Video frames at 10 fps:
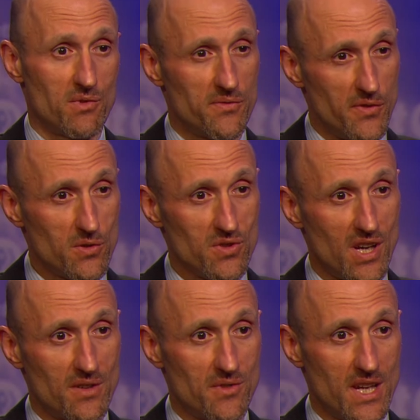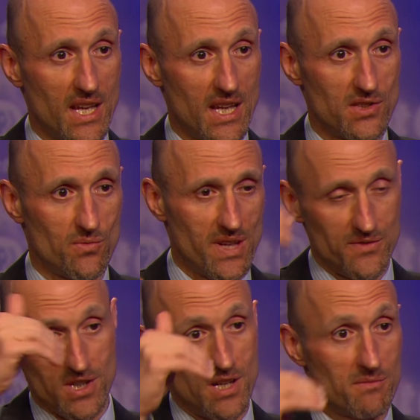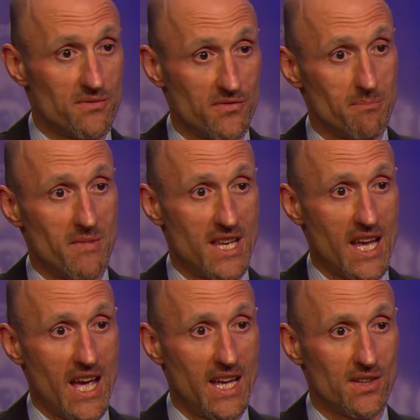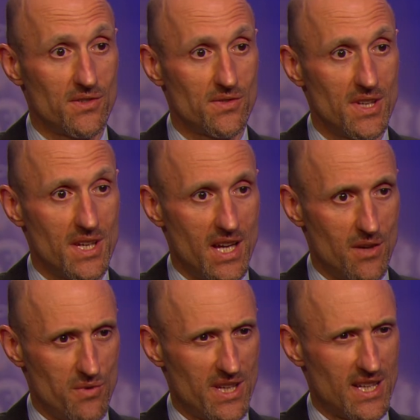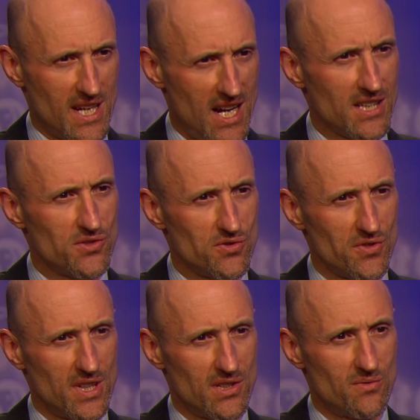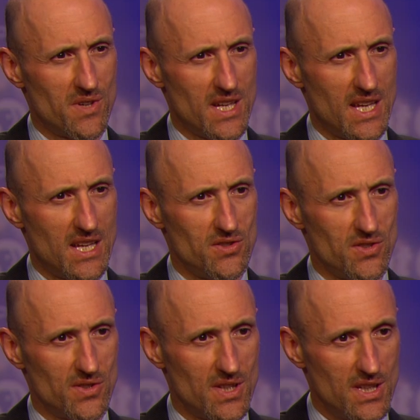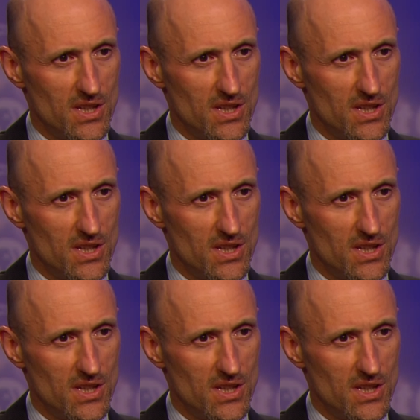With photon radiation, we have to come in from many angles, and we can concentrate the radiation